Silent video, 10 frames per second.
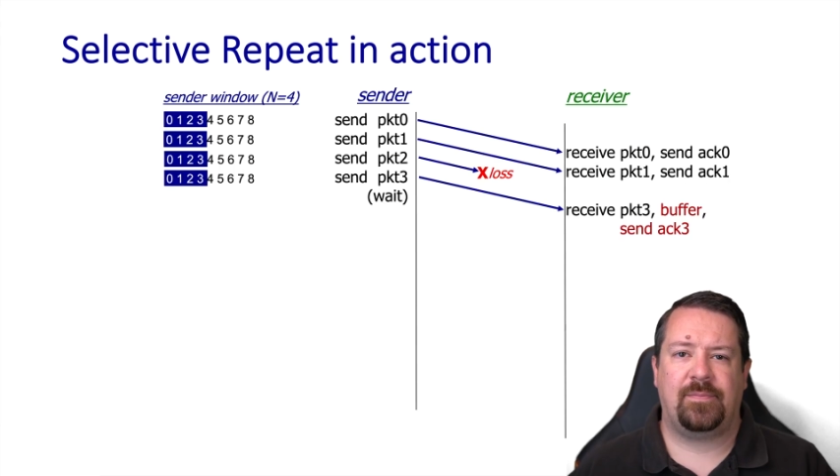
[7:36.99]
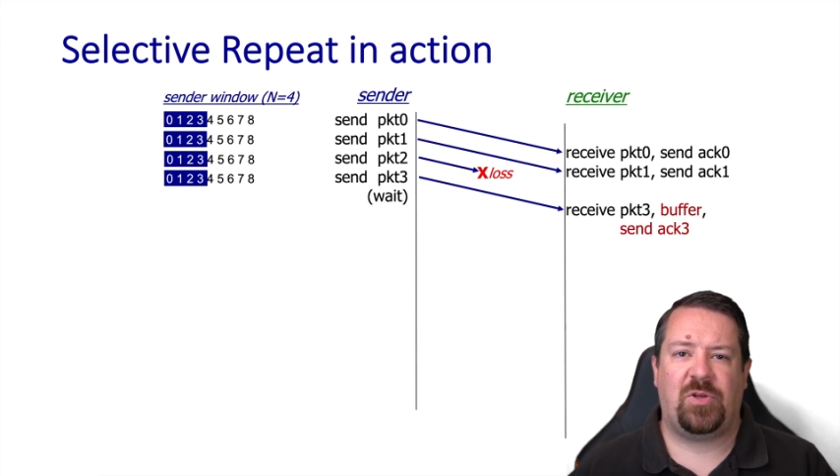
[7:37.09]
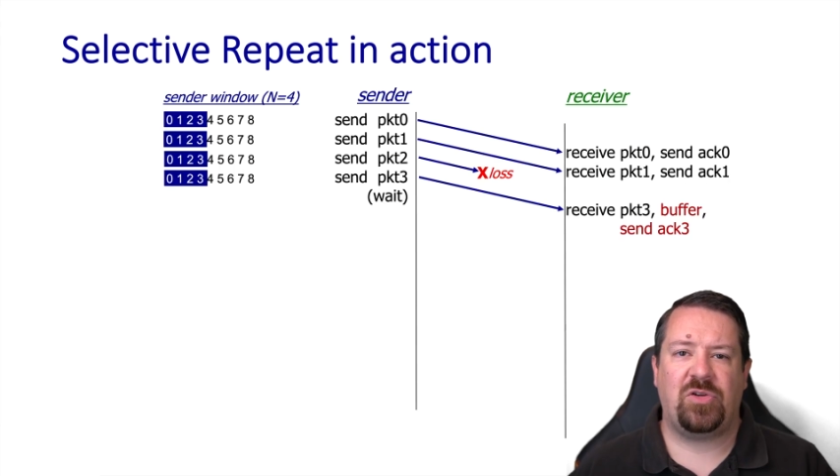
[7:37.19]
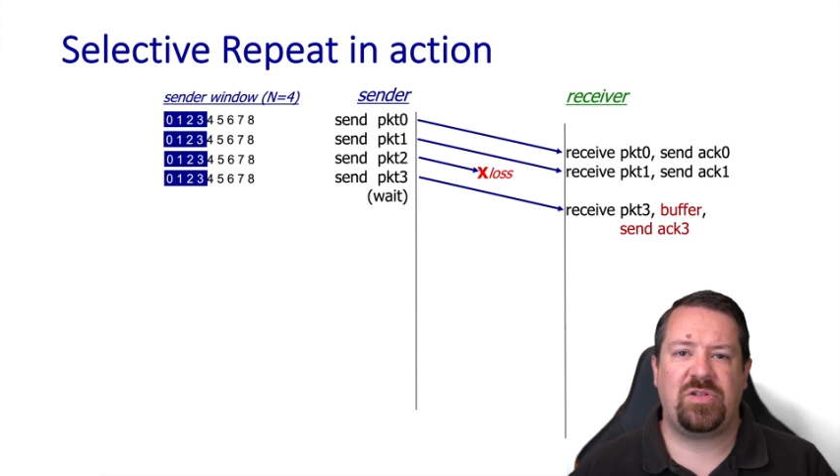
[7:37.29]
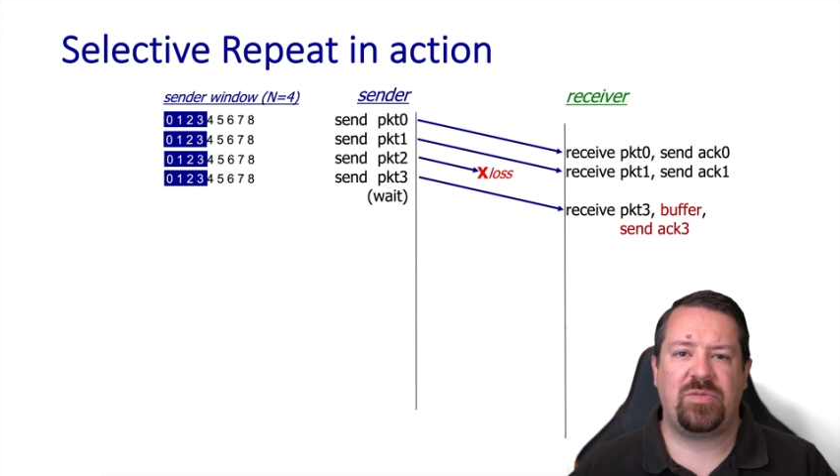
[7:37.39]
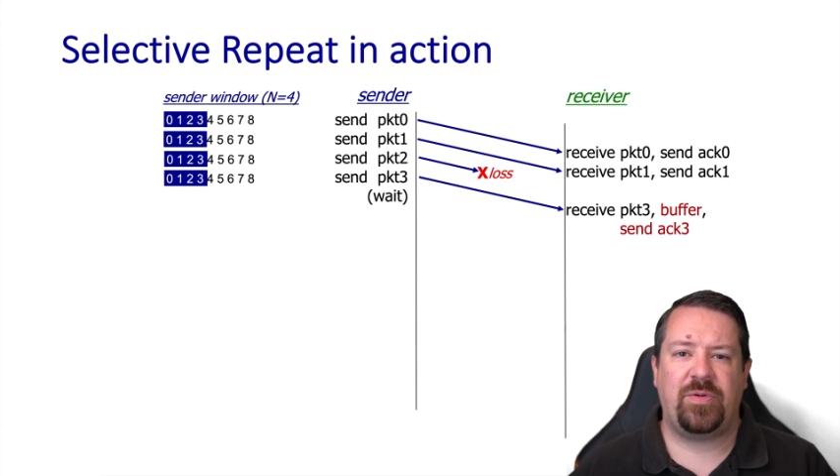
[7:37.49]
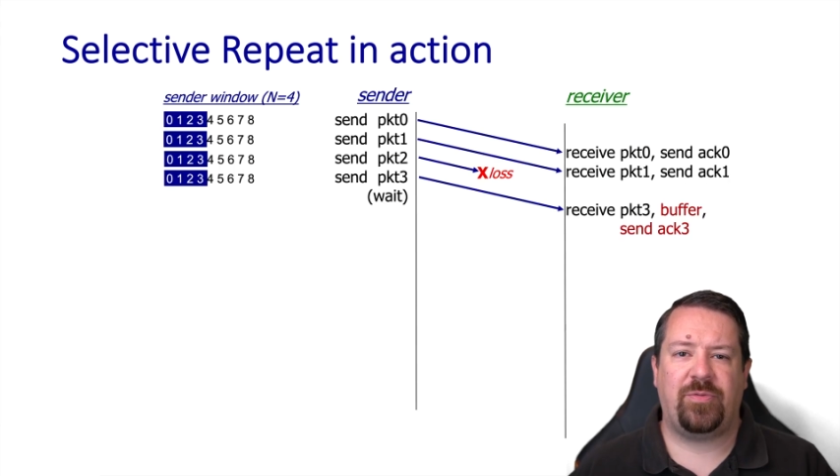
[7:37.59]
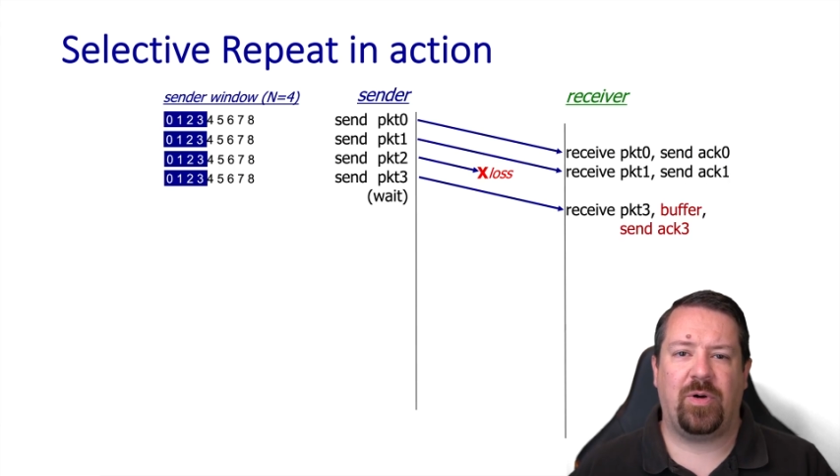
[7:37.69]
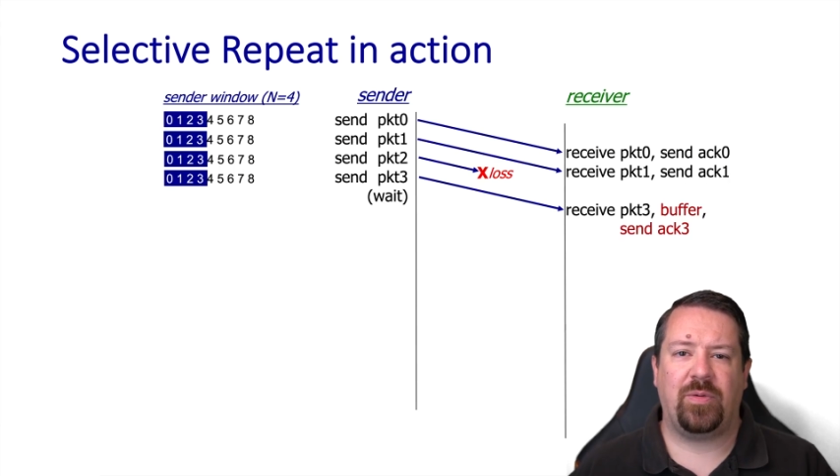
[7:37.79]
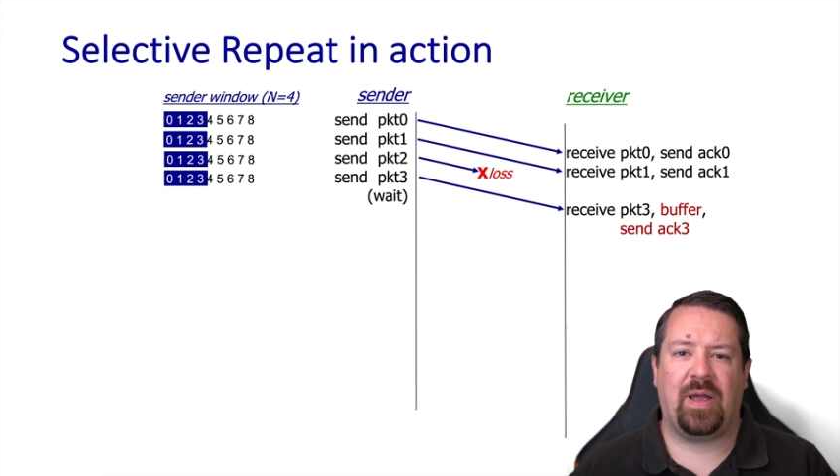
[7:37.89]
Just as
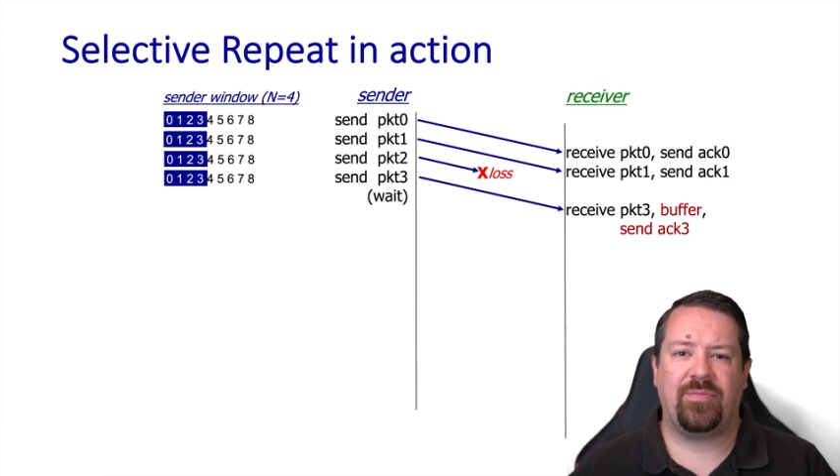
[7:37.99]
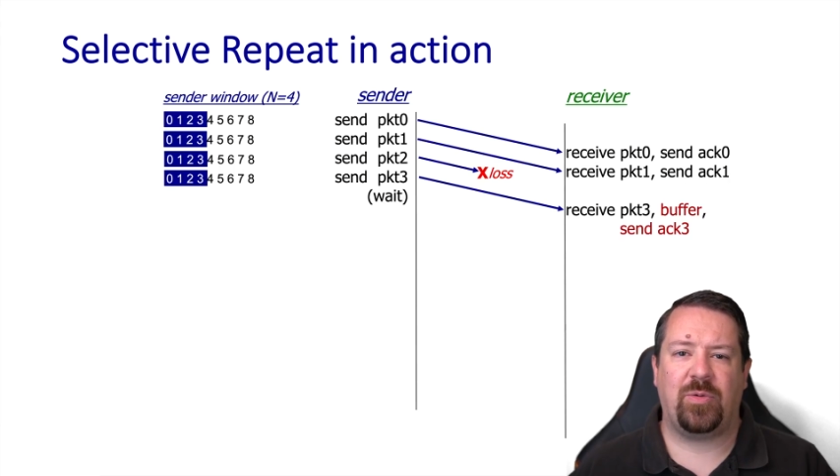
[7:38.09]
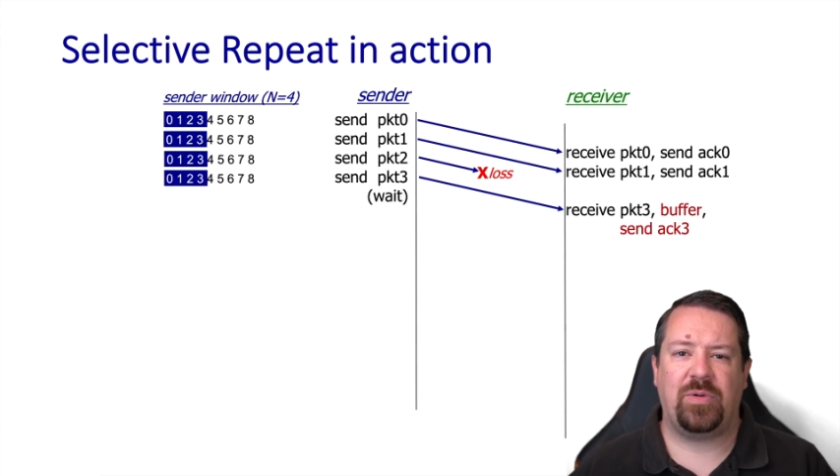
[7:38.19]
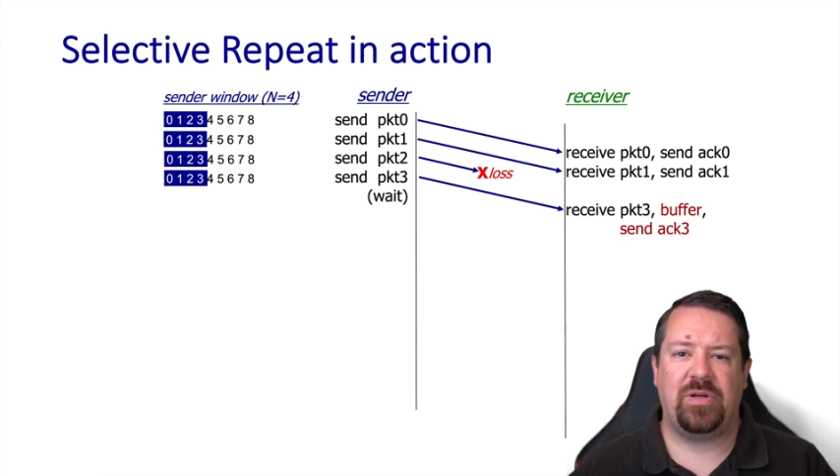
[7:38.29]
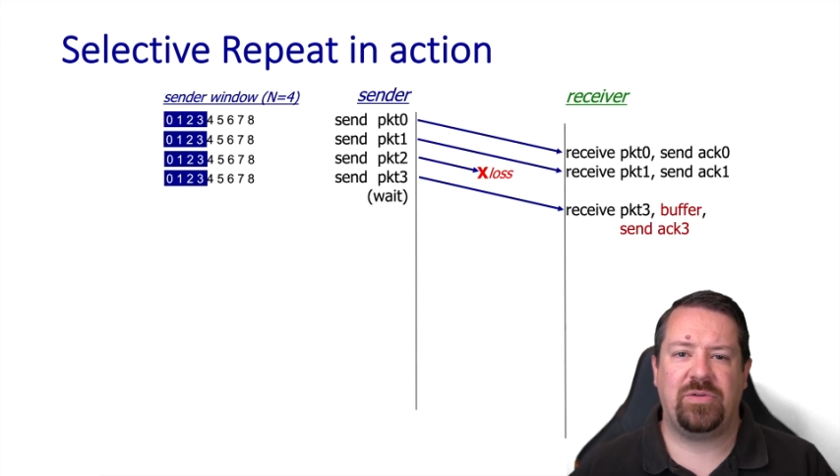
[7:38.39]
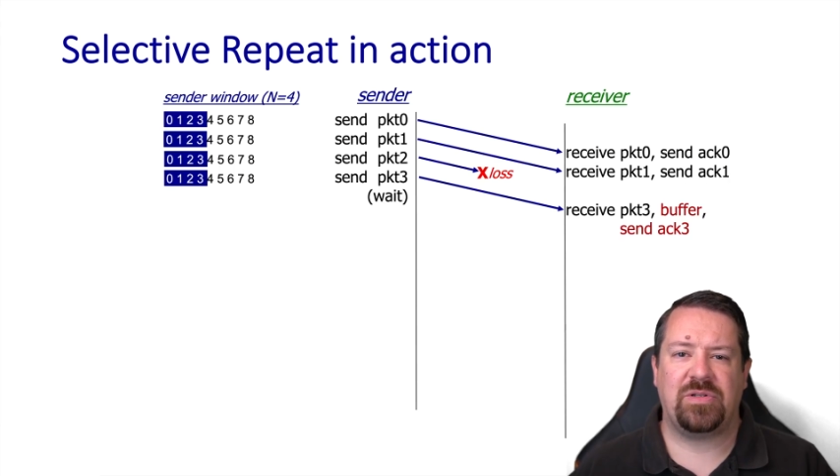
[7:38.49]
before, we have a window